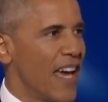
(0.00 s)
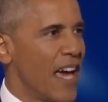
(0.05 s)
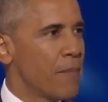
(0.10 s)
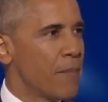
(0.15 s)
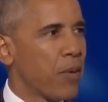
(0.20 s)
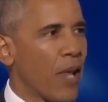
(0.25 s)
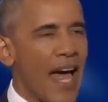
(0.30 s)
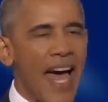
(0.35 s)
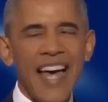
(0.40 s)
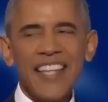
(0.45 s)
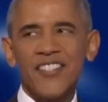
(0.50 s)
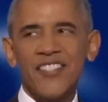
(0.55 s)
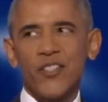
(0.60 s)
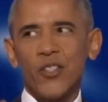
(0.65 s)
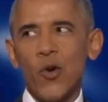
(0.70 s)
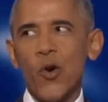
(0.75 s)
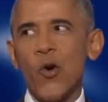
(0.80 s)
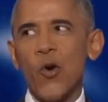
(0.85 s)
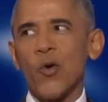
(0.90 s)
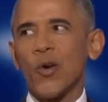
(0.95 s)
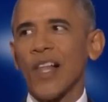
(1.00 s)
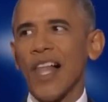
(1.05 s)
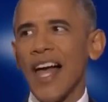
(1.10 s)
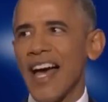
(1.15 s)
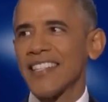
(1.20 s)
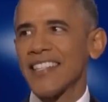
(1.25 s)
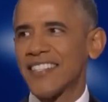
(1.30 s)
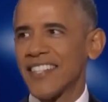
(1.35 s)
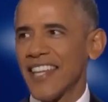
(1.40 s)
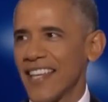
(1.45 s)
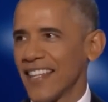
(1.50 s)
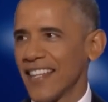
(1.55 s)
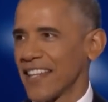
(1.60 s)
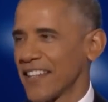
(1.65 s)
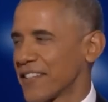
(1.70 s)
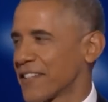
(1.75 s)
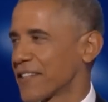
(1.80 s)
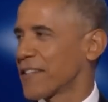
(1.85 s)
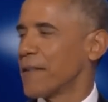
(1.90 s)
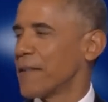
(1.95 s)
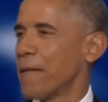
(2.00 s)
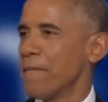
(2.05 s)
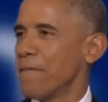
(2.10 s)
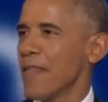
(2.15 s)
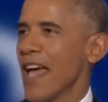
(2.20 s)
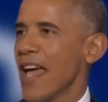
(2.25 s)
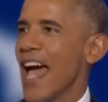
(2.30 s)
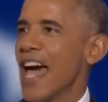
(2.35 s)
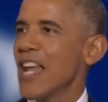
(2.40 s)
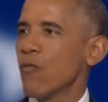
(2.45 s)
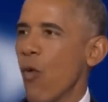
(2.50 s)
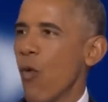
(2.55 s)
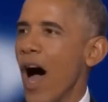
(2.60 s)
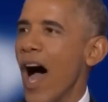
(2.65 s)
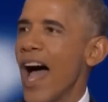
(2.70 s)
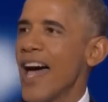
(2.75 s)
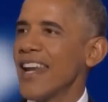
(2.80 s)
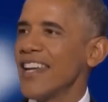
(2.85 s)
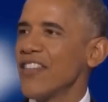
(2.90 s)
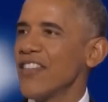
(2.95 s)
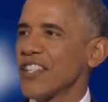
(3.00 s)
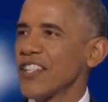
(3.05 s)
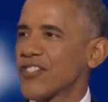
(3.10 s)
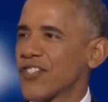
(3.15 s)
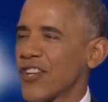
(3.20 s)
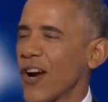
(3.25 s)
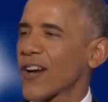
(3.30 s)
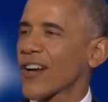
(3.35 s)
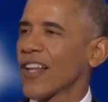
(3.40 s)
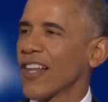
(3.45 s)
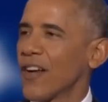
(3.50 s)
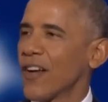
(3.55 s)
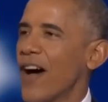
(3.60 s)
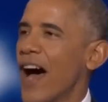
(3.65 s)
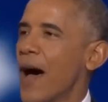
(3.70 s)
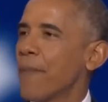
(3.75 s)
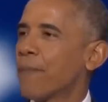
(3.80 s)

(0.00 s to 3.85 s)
and blast through glass ceilings and widen the circle of